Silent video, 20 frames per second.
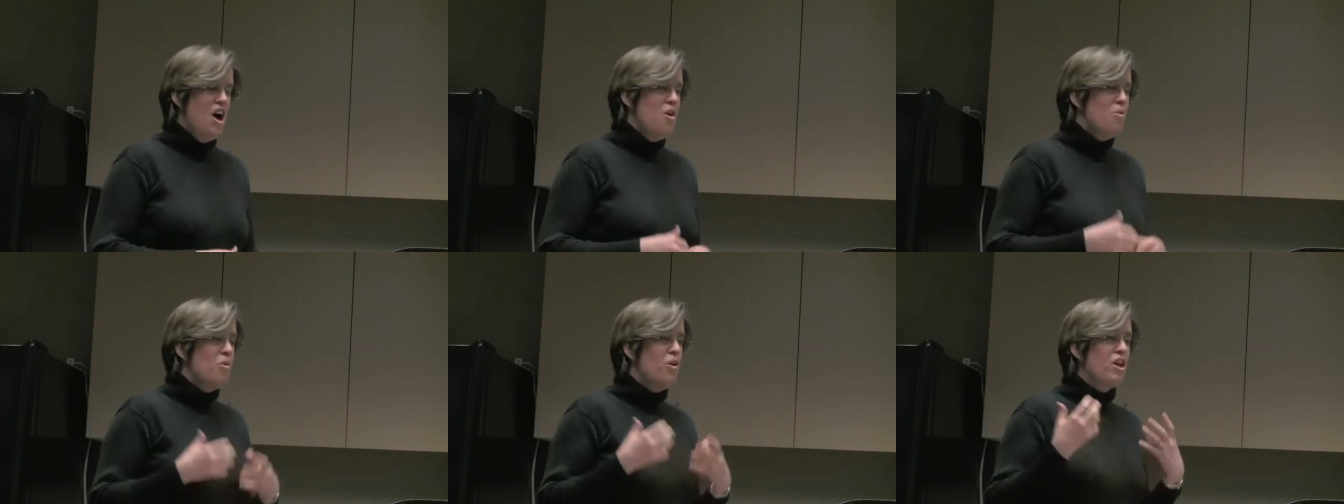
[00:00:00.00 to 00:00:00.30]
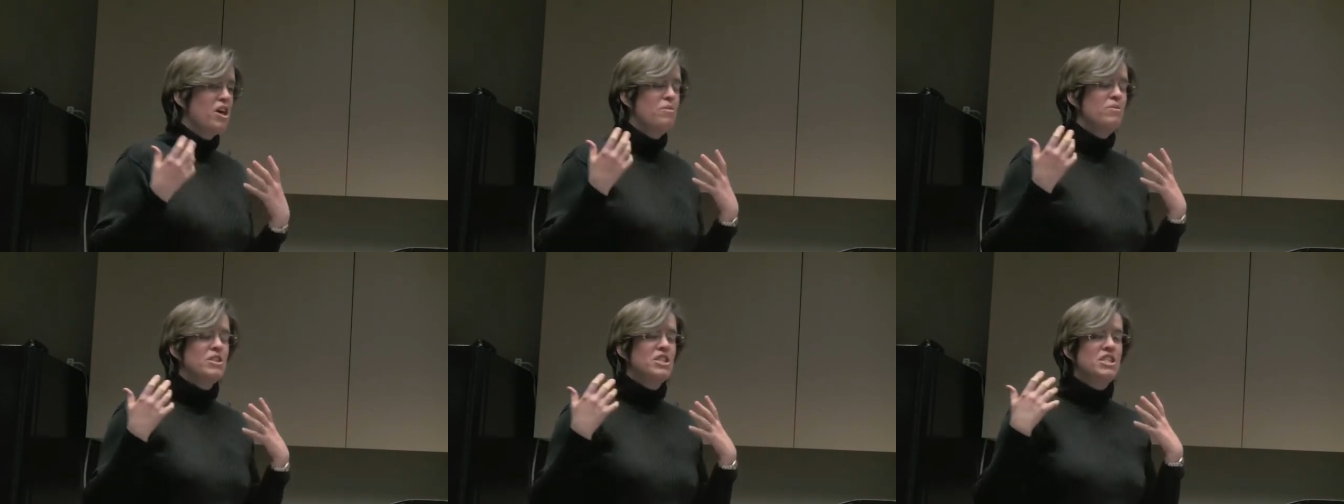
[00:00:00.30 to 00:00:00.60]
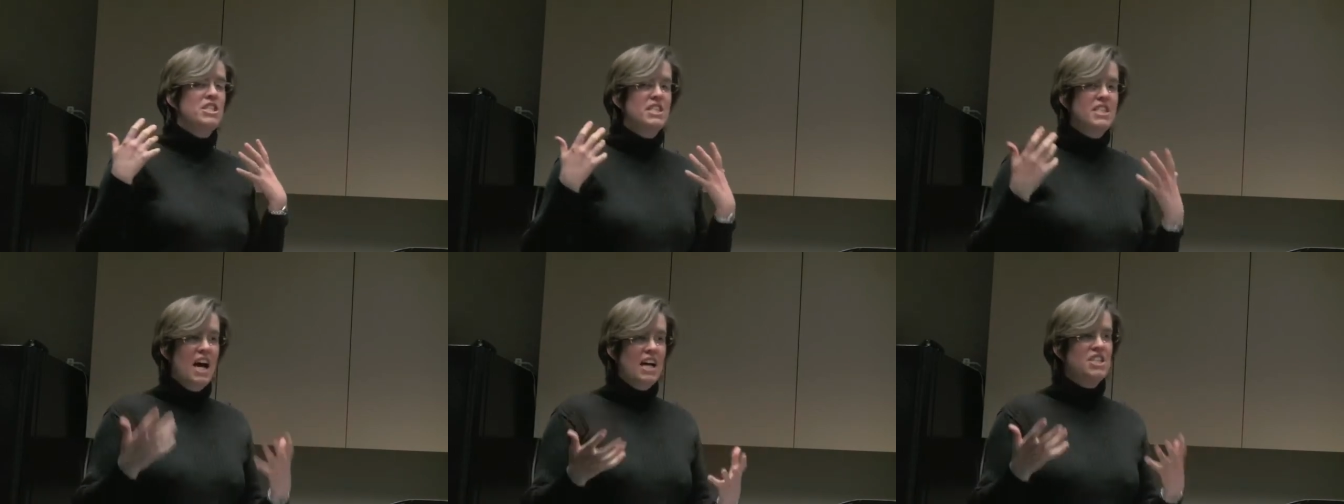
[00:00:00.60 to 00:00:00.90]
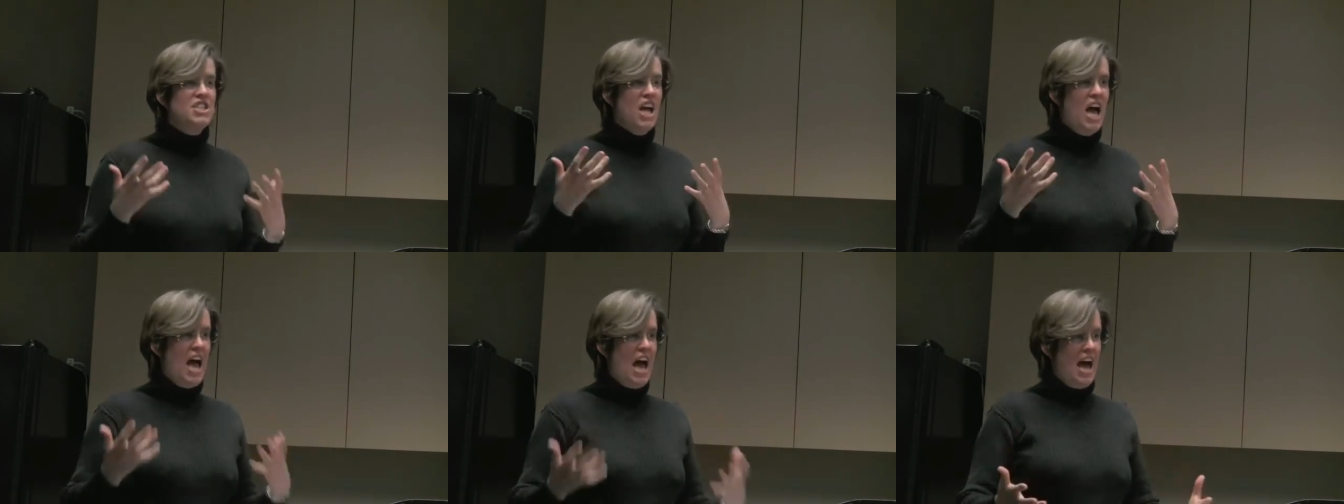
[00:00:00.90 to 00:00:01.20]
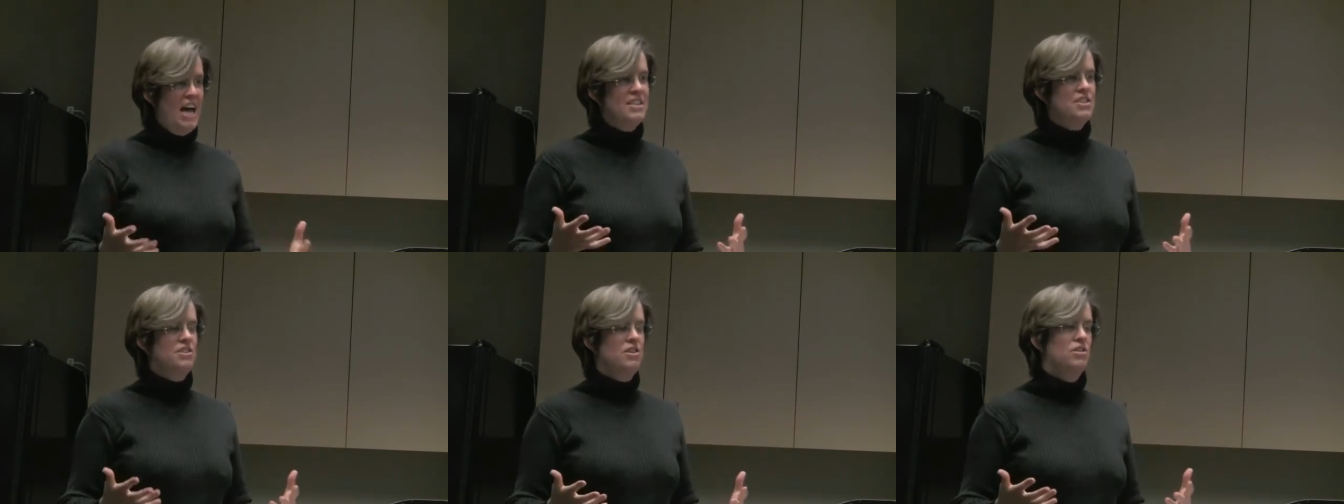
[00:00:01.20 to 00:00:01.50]
Well, it was such a
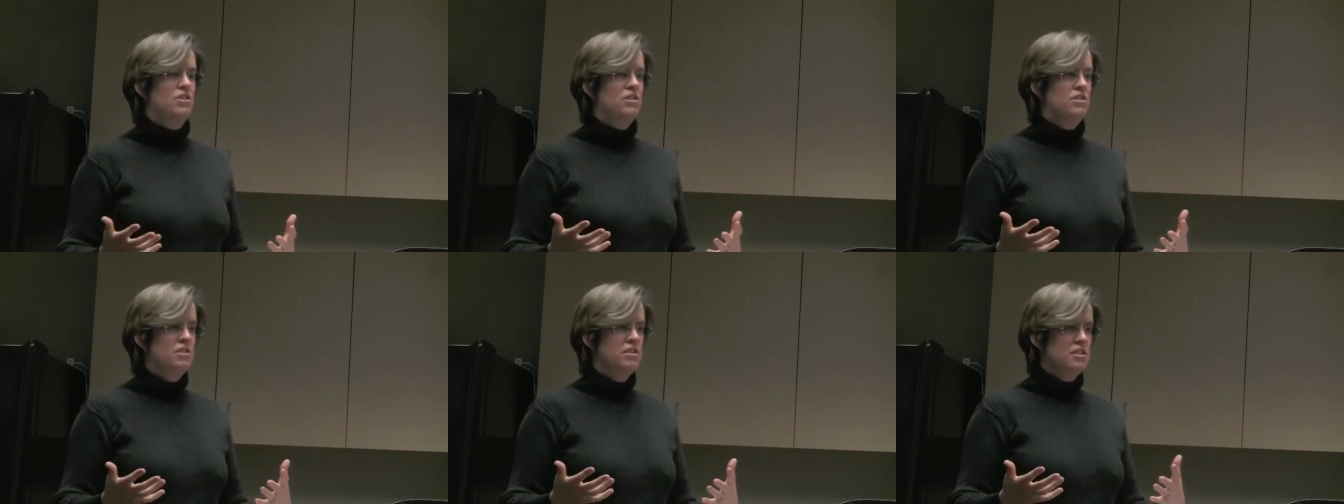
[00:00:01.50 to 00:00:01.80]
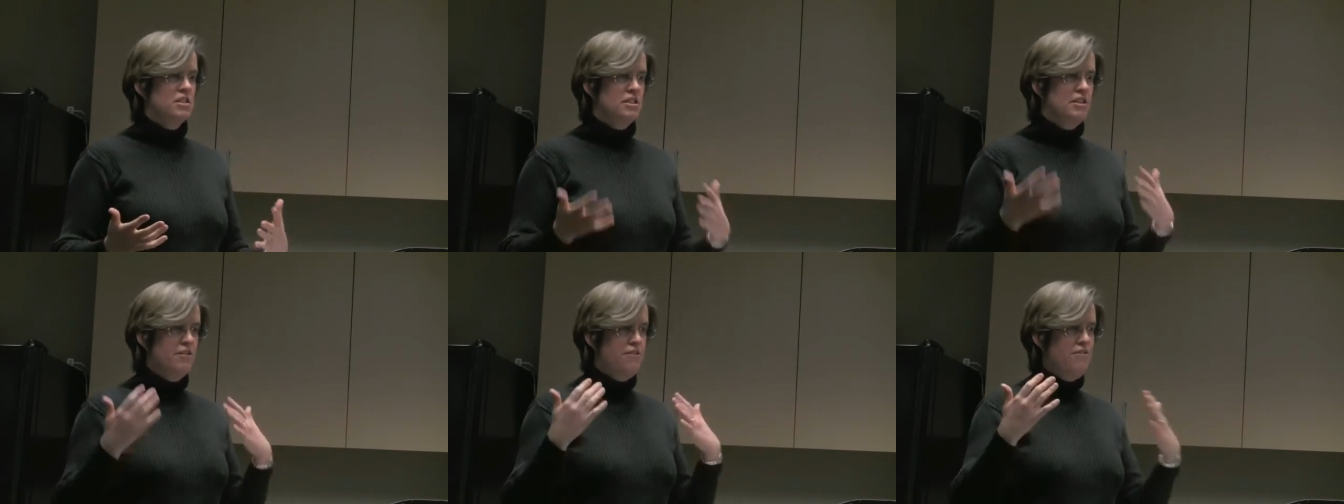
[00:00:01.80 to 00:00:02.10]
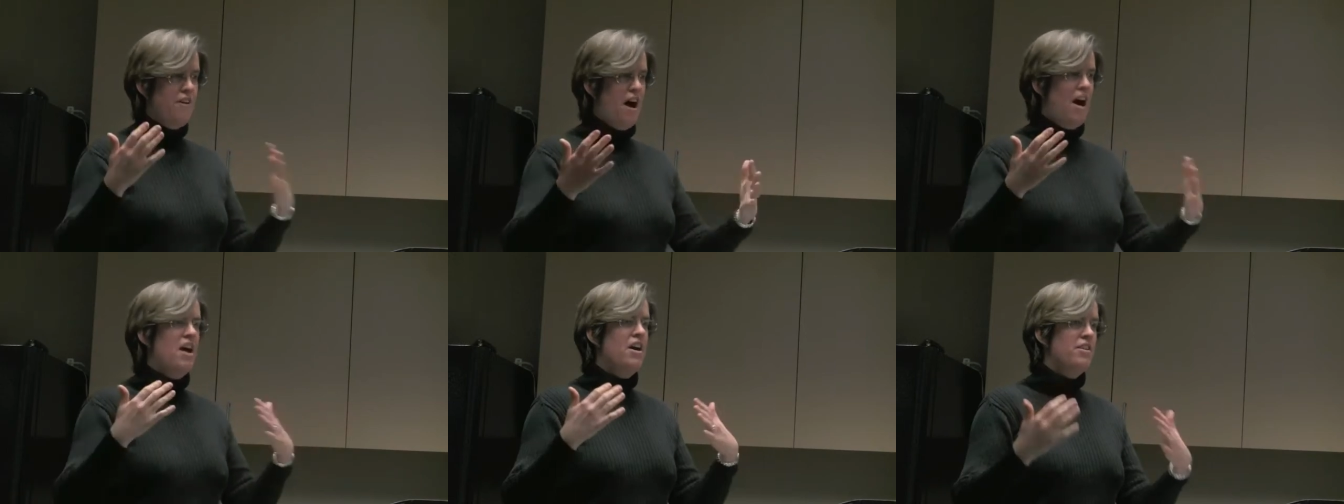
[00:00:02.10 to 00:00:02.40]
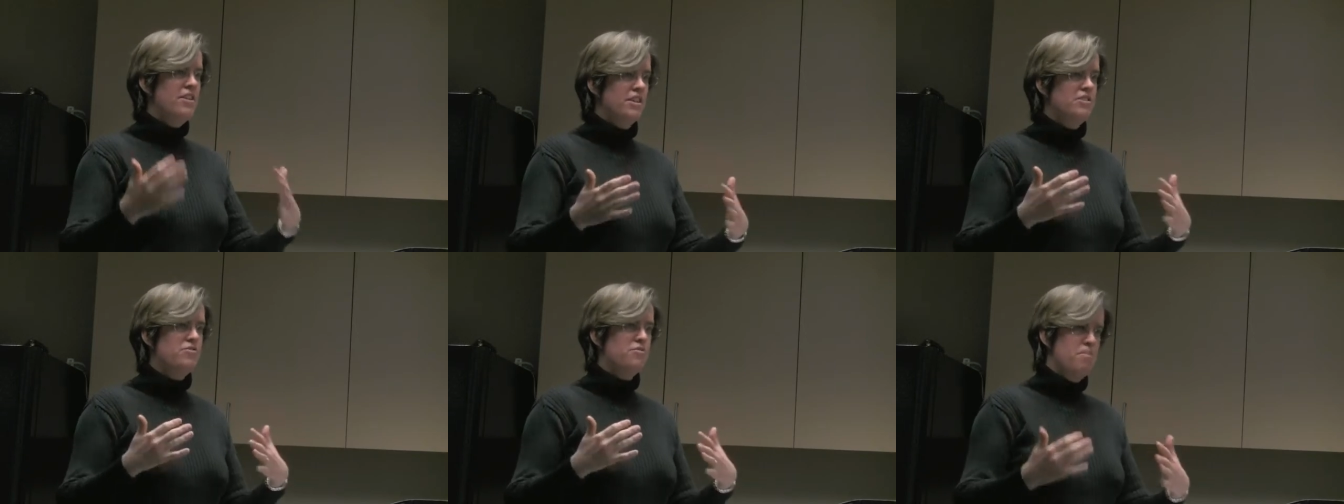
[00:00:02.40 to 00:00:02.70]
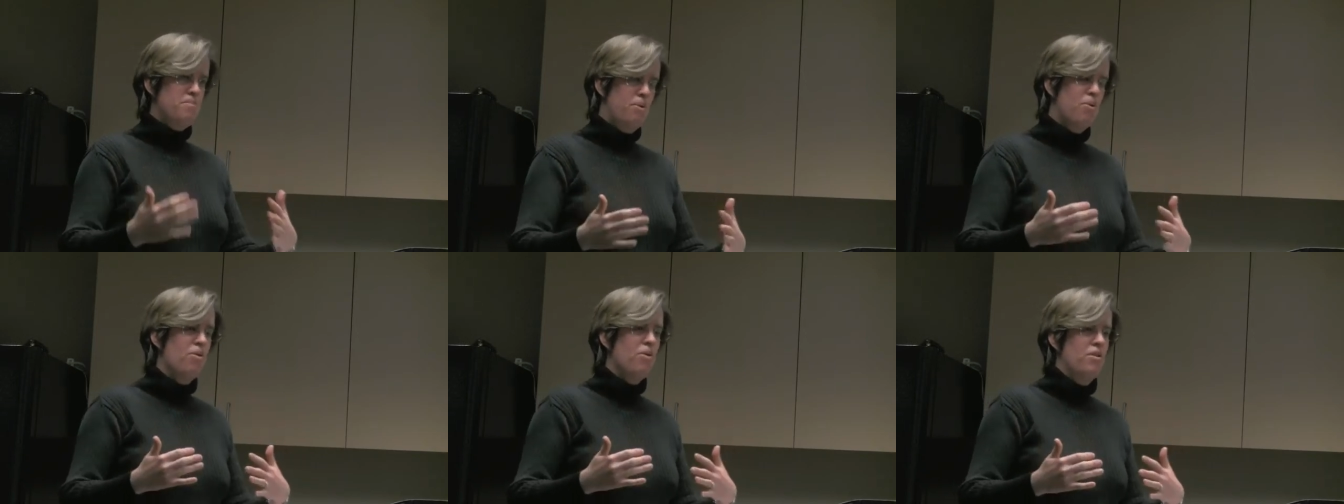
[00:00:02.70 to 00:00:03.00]
hassle to file this
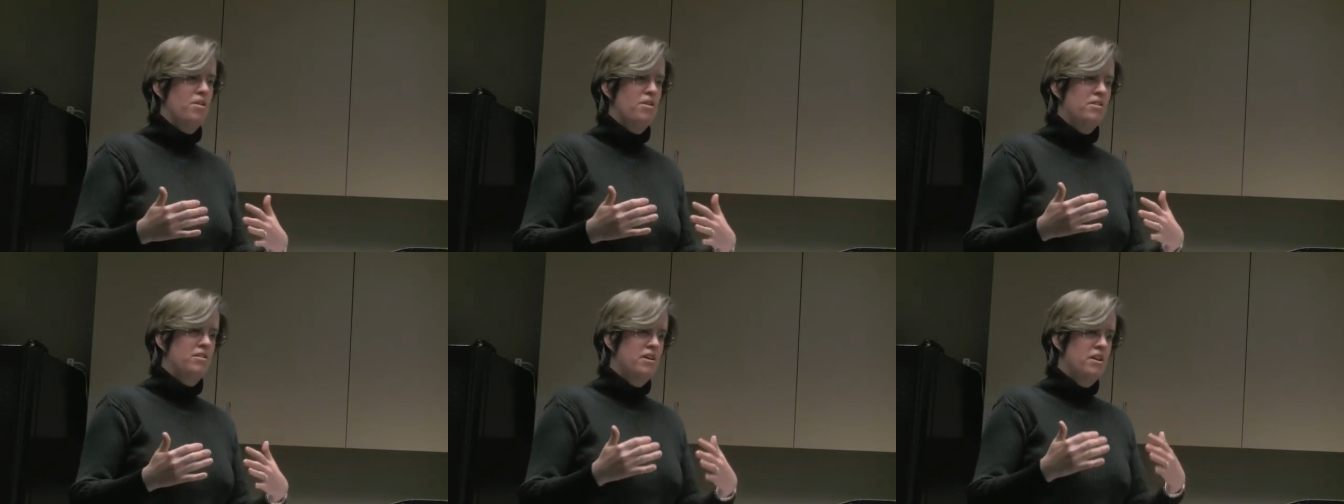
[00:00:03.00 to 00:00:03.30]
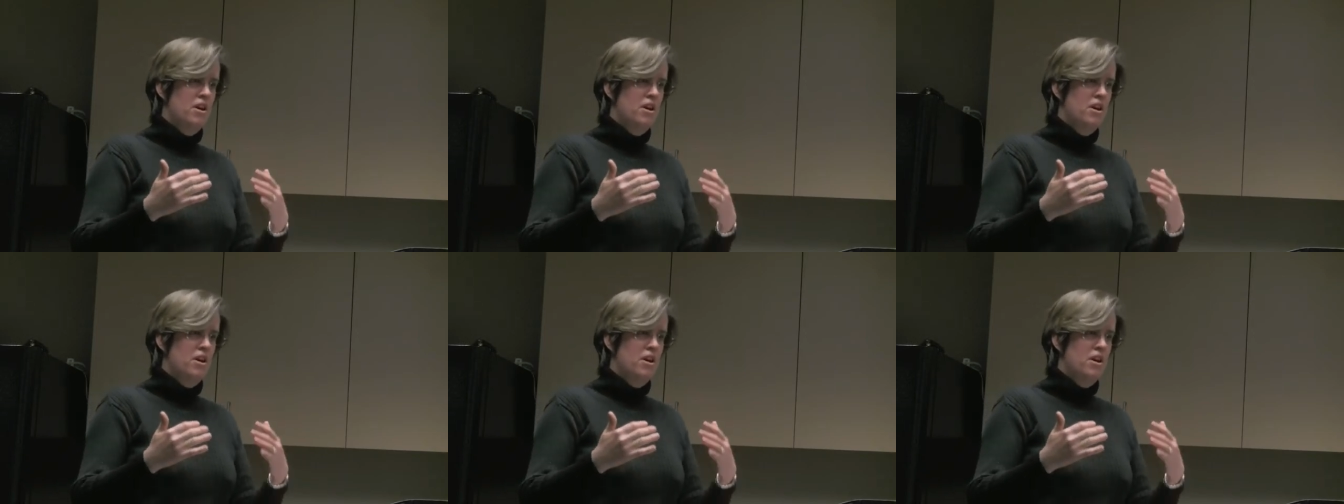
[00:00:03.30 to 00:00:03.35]
report